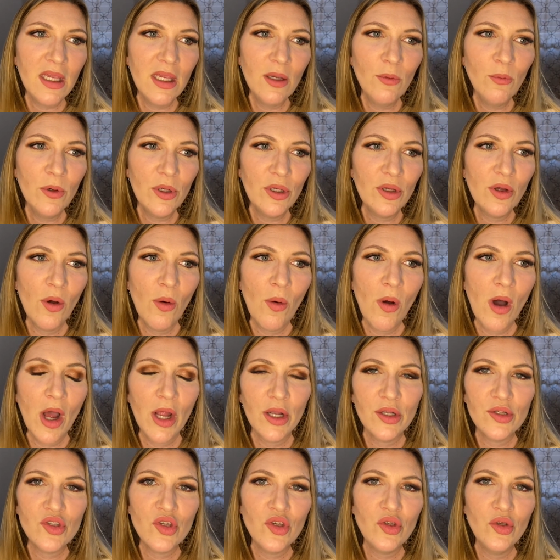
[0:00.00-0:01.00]
would go
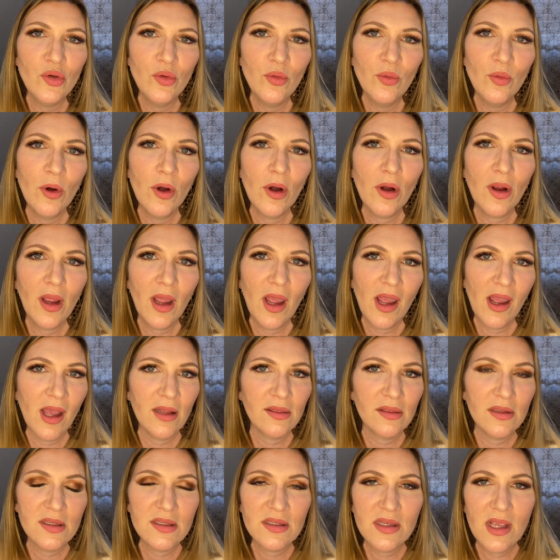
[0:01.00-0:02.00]
on to work at
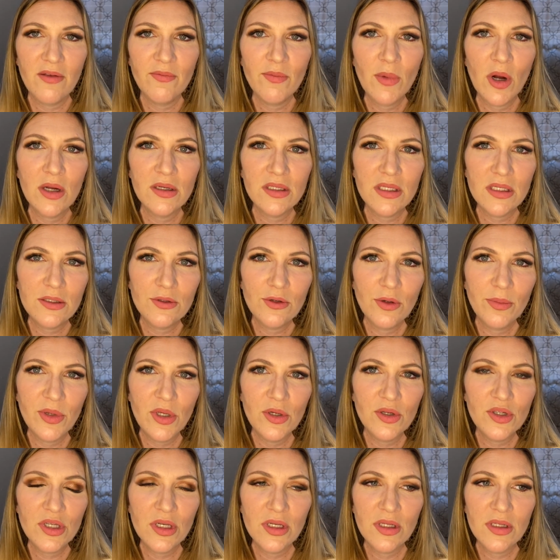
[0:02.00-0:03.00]
the Save Mart
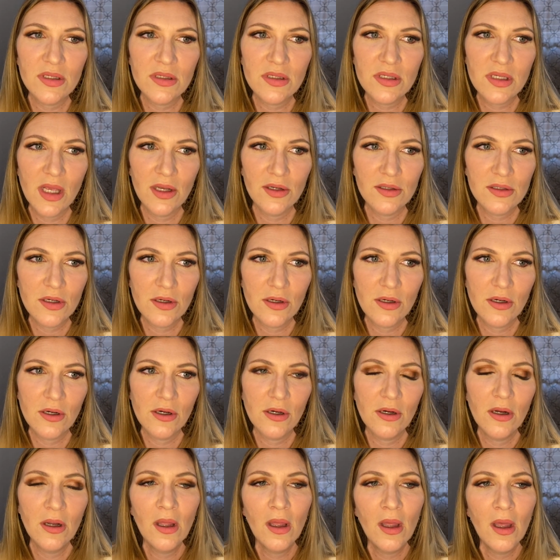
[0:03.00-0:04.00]
distribution
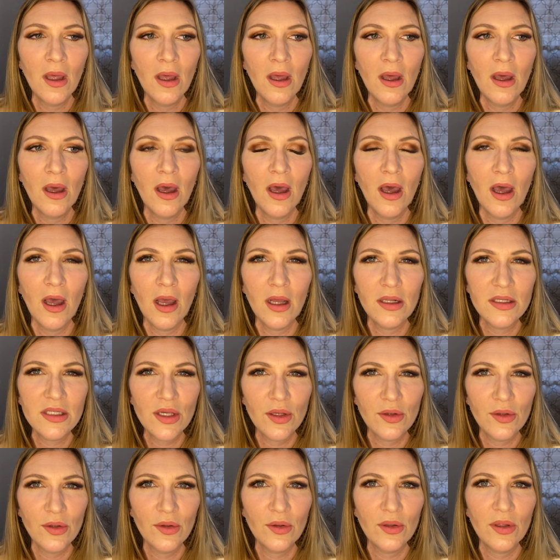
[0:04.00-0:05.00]
center
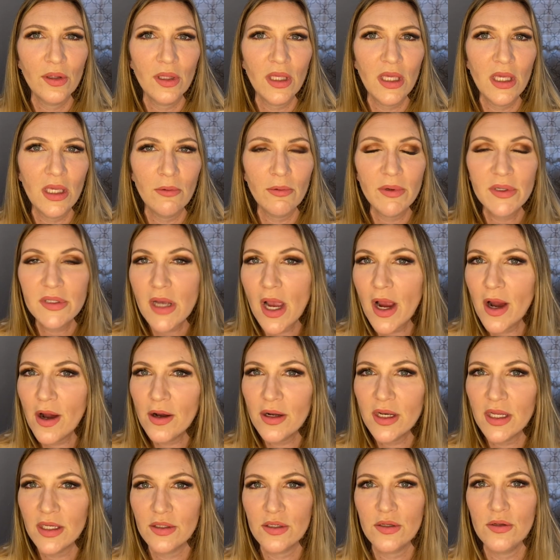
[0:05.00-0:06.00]
till he retired
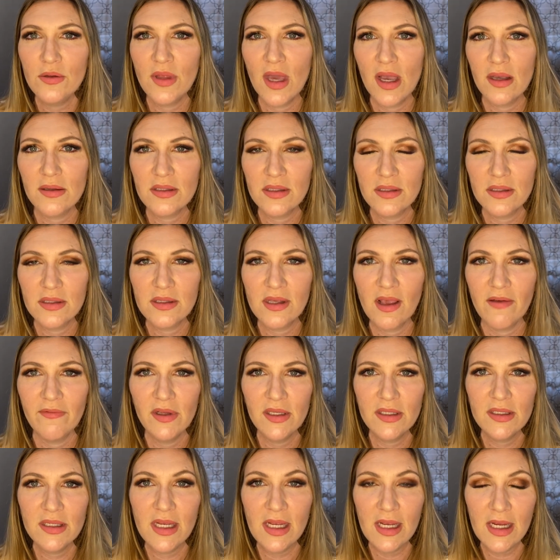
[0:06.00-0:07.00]
in
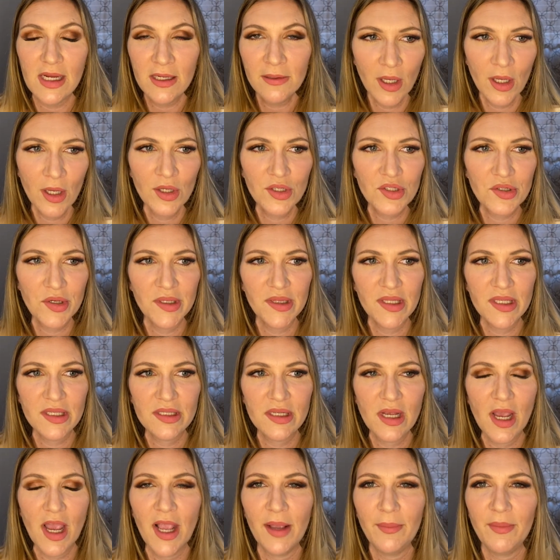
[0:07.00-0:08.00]
2017. During this
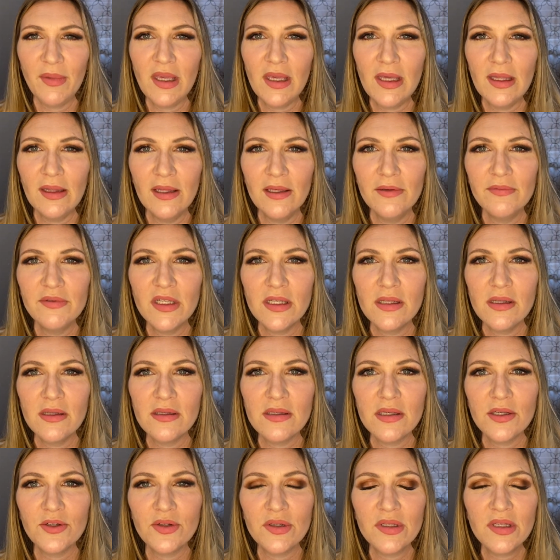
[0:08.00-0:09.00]
time, he lived in
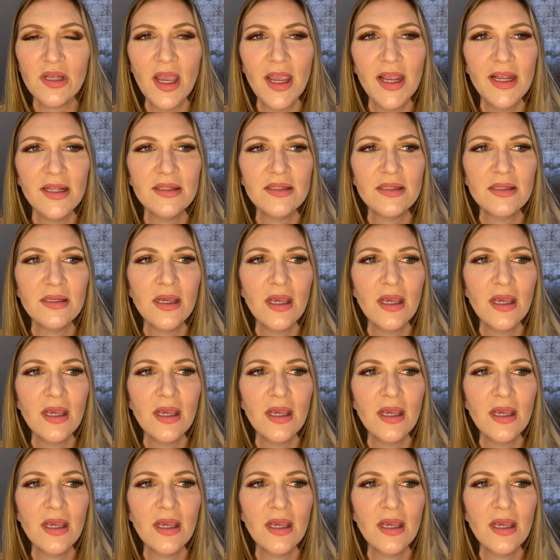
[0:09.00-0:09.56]
Citrus Heights